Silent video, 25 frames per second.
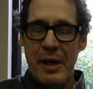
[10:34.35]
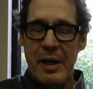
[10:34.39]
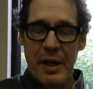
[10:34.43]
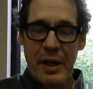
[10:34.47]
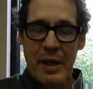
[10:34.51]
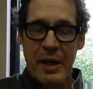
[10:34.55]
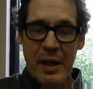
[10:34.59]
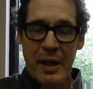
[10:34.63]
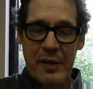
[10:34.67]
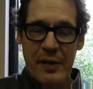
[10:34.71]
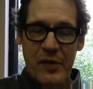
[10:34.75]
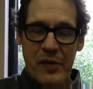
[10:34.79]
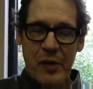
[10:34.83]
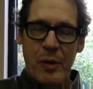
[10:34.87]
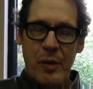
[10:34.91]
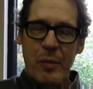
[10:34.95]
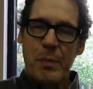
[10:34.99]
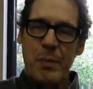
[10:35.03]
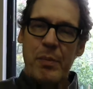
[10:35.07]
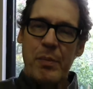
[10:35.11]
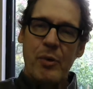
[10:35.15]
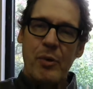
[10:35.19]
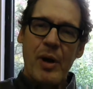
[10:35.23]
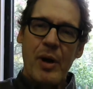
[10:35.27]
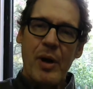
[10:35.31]
And
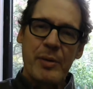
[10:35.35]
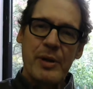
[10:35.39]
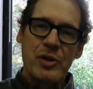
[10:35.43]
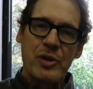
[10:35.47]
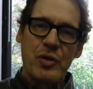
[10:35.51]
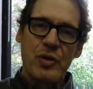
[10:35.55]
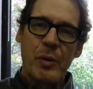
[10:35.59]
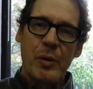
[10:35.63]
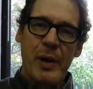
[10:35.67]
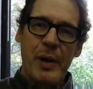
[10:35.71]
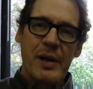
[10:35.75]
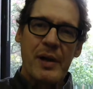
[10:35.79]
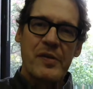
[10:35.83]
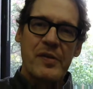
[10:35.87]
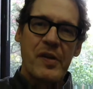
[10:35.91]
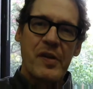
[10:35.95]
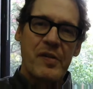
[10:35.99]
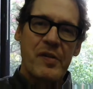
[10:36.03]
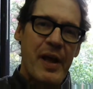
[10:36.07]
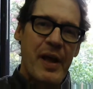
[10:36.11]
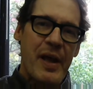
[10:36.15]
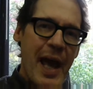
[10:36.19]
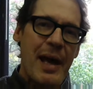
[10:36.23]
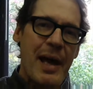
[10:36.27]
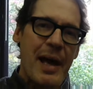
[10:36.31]
so crime control
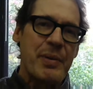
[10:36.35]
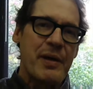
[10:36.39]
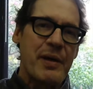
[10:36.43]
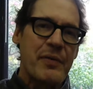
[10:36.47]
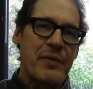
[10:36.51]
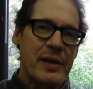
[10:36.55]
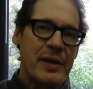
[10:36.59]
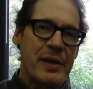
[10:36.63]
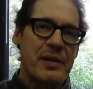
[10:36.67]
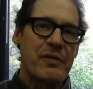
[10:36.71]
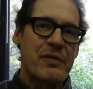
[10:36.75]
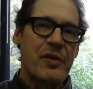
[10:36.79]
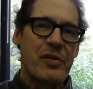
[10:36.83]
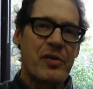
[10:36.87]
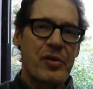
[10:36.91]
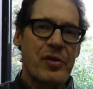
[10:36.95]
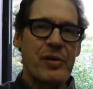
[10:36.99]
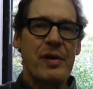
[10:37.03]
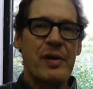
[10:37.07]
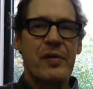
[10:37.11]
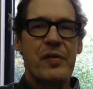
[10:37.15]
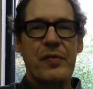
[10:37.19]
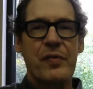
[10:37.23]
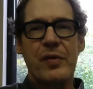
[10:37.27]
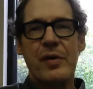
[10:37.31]
policies can be effective
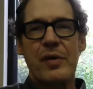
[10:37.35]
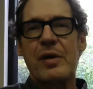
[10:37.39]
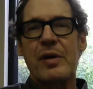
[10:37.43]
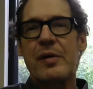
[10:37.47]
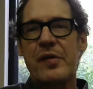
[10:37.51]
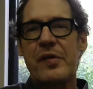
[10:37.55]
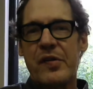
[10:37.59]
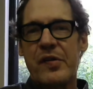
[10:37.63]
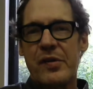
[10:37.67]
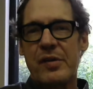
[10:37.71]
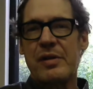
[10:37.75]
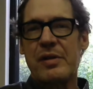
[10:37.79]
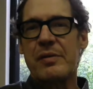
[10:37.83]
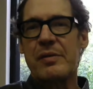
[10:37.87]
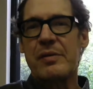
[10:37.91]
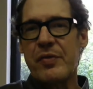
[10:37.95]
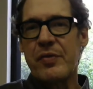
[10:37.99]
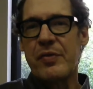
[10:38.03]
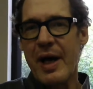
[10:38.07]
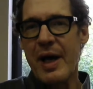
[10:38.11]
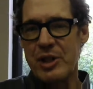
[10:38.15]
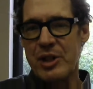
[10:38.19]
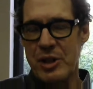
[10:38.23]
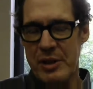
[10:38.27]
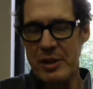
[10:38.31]
deterrents for a certain
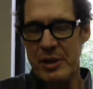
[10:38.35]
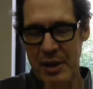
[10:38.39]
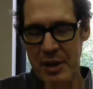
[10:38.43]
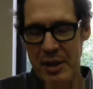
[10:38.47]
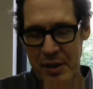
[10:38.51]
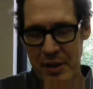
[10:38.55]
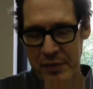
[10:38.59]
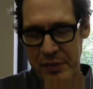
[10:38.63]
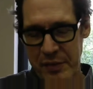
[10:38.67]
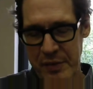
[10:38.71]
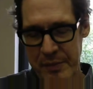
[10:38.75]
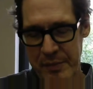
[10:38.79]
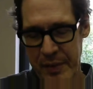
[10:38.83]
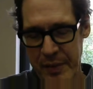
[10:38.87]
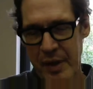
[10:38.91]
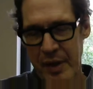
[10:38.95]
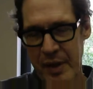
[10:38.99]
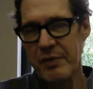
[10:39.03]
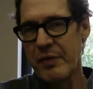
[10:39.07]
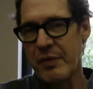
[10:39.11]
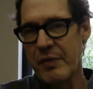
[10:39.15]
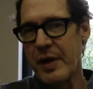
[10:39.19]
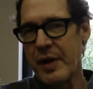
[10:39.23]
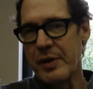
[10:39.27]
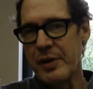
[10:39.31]
fraction of
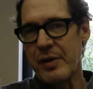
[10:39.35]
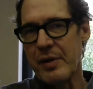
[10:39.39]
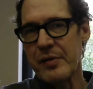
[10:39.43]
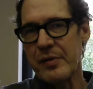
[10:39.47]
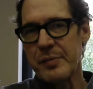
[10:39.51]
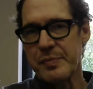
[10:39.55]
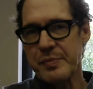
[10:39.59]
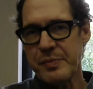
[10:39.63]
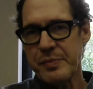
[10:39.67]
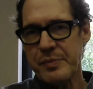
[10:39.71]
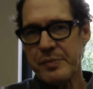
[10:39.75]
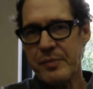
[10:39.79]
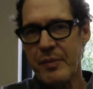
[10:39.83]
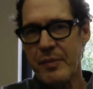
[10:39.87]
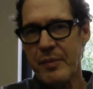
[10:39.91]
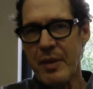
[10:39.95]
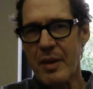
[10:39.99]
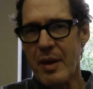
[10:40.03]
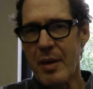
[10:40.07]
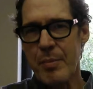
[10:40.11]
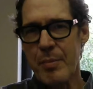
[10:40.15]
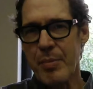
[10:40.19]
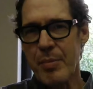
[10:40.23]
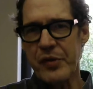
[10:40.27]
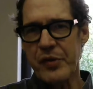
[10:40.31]
offenders,
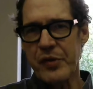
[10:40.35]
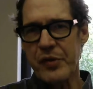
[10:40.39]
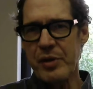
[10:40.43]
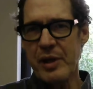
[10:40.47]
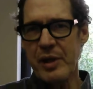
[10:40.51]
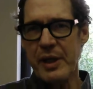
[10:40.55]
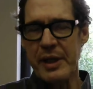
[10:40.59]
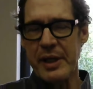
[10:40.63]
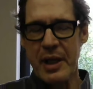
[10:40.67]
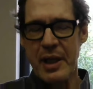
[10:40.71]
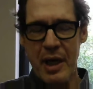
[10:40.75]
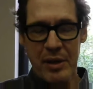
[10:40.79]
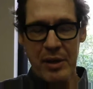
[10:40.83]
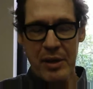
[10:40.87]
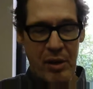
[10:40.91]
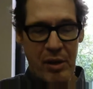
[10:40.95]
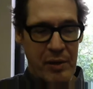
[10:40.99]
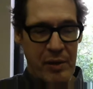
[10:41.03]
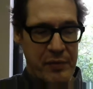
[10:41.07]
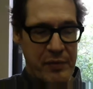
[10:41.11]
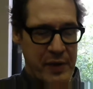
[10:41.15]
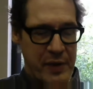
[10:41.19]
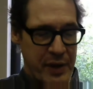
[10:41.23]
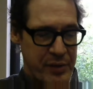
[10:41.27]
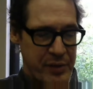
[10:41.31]
but certainly not
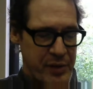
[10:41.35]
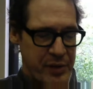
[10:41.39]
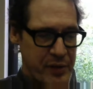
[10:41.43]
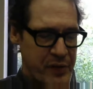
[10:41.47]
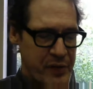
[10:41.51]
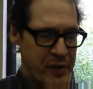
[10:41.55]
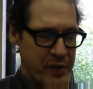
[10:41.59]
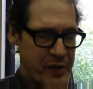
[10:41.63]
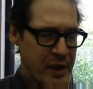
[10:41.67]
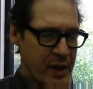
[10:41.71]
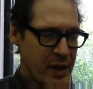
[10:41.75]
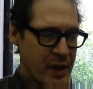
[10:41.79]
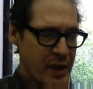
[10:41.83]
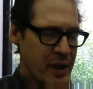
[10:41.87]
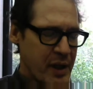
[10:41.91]
all offenders.